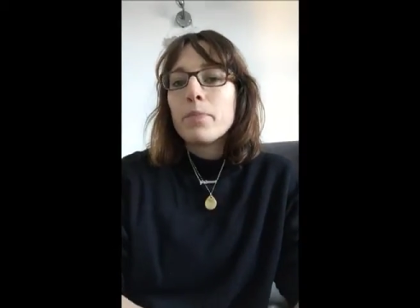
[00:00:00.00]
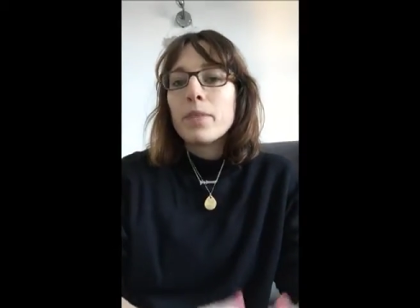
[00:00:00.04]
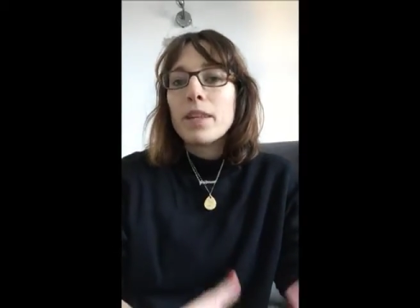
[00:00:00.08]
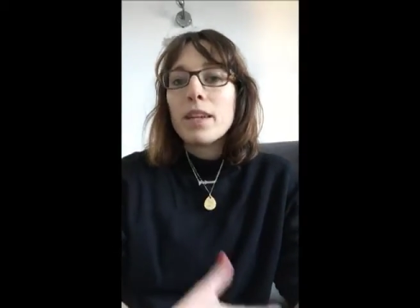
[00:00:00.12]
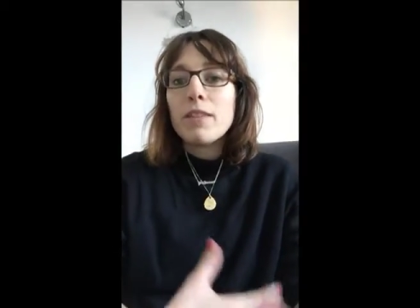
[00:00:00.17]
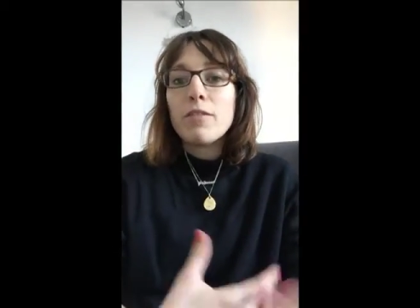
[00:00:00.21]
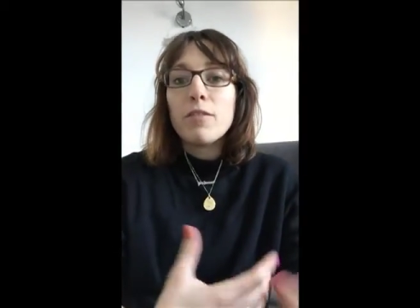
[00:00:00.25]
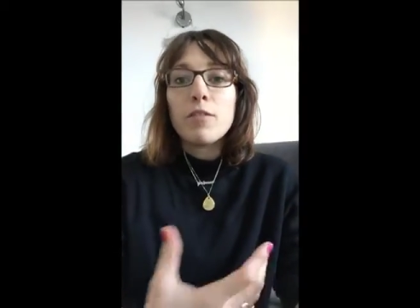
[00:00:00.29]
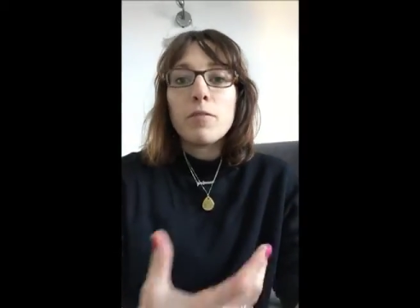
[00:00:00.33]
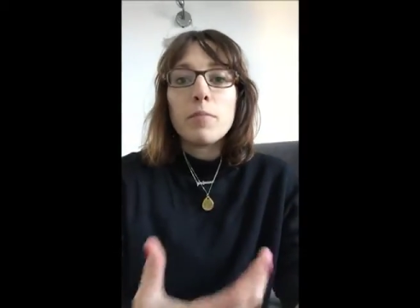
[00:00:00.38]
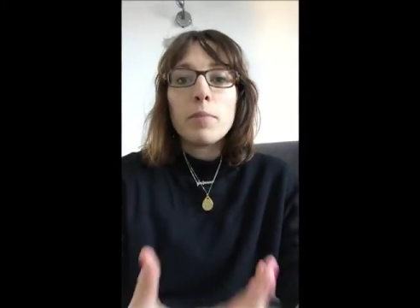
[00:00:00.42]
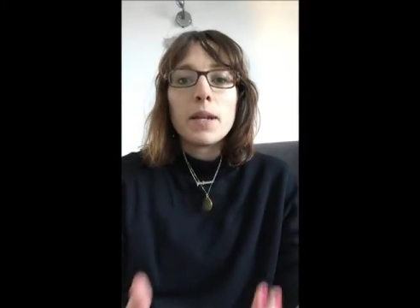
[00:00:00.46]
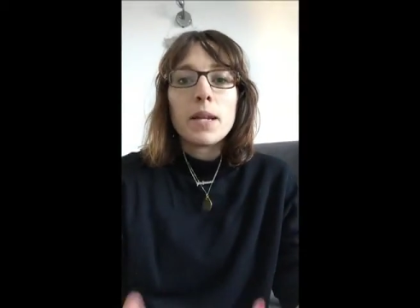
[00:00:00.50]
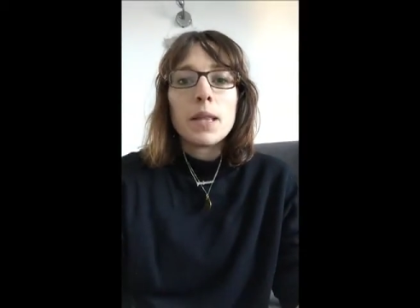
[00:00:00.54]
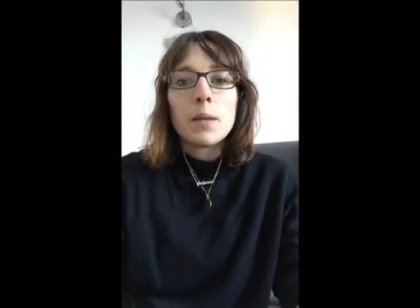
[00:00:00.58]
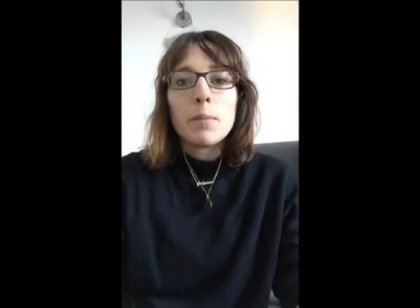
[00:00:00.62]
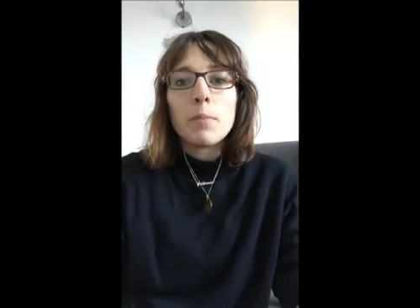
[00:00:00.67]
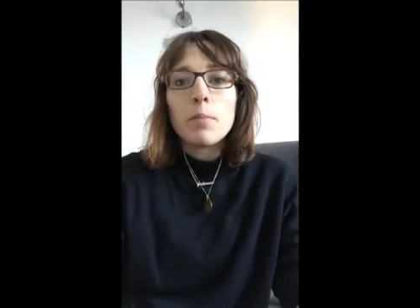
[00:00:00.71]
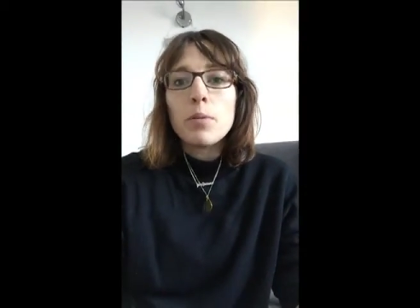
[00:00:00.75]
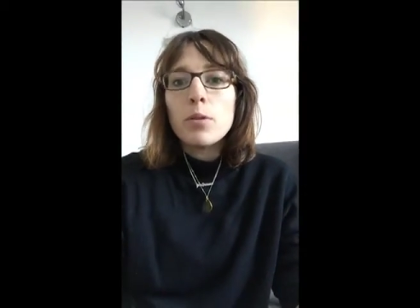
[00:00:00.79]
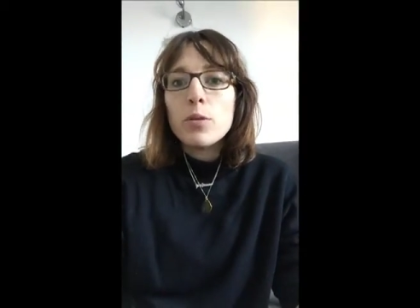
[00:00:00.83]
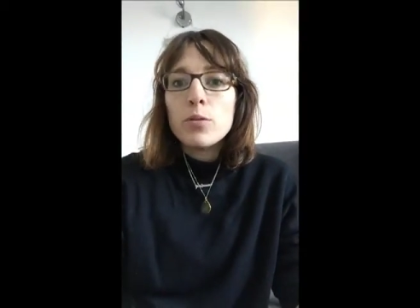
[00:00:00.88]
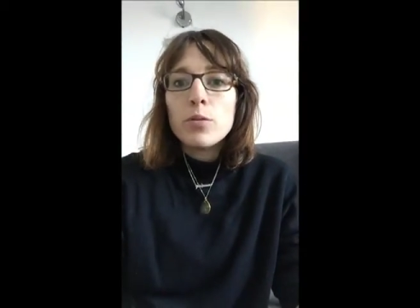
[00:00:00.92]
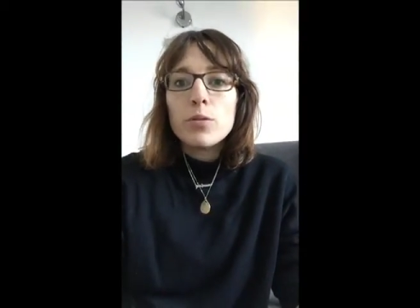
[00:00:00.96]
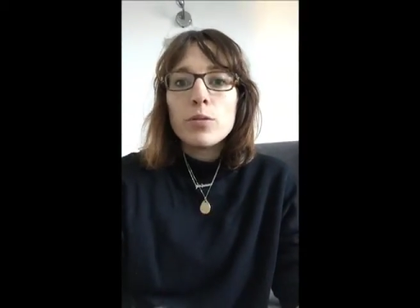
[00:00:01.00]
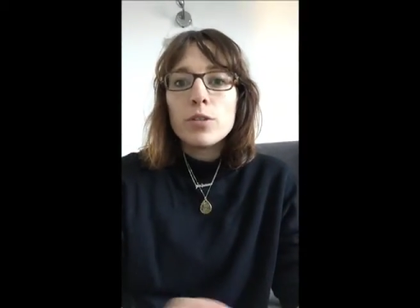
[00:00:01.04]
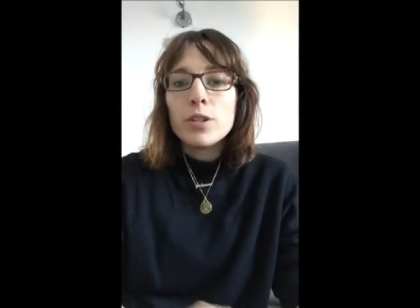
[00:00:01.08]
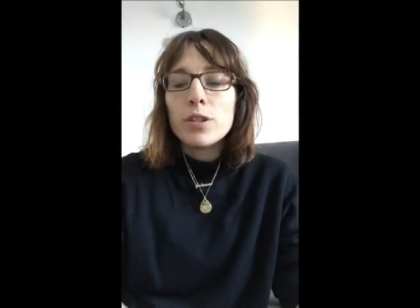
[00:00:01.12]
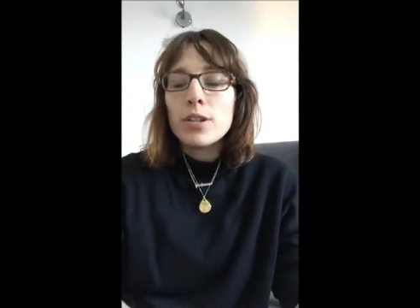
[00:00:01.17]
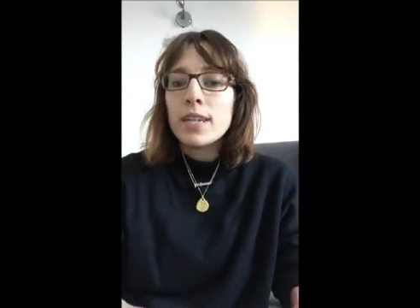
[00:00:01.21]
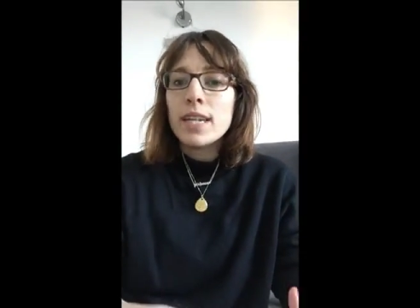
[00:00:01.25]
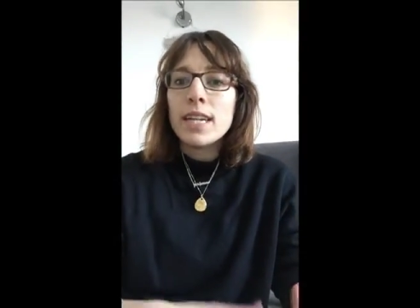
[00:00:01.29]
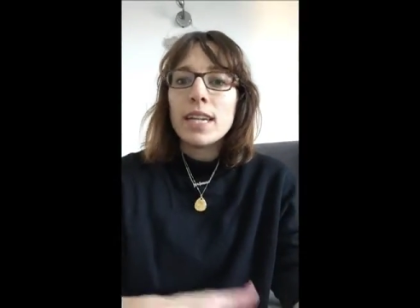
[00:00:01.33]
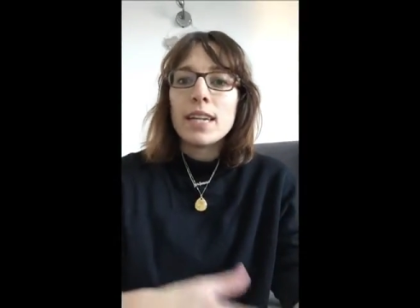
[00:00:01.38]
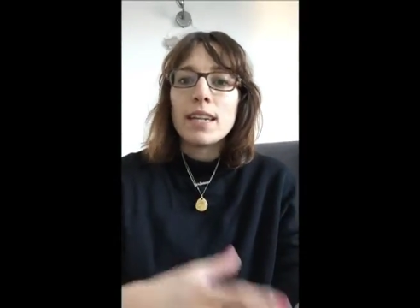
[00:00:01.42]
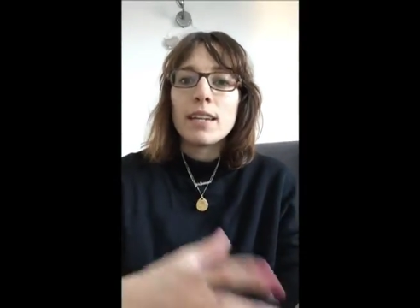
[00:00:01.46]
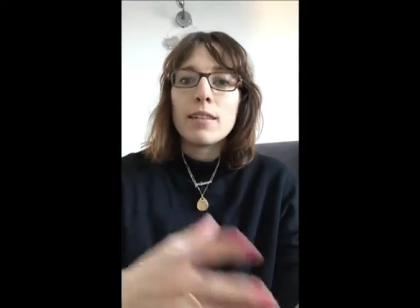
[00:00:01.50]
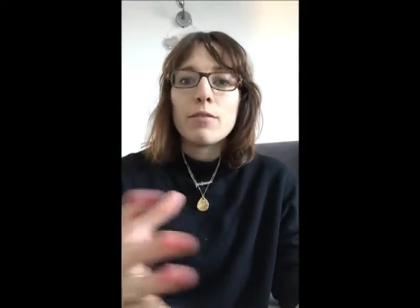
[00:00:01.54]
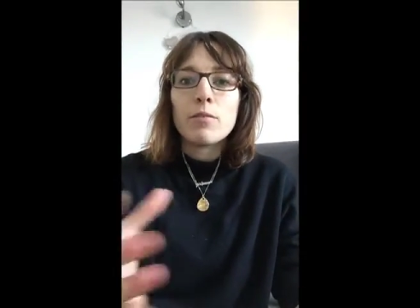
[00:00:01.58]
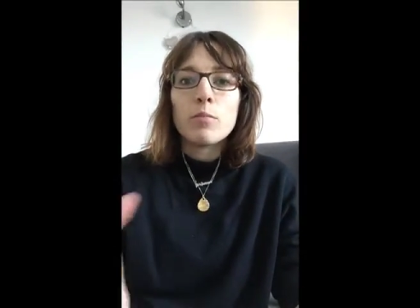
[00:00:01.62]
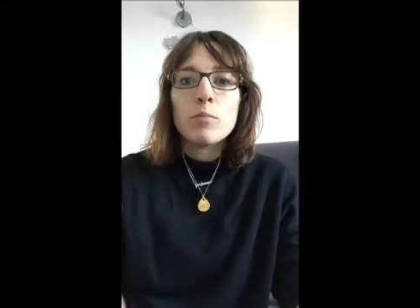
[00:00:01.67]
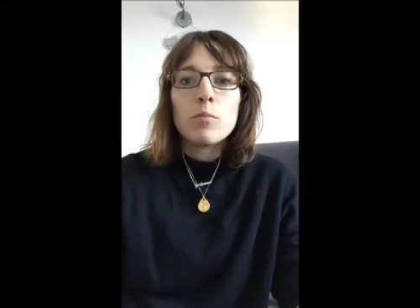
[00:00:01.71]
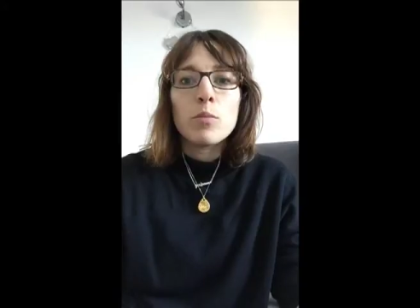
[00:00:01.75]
If you've been in the pool, you need even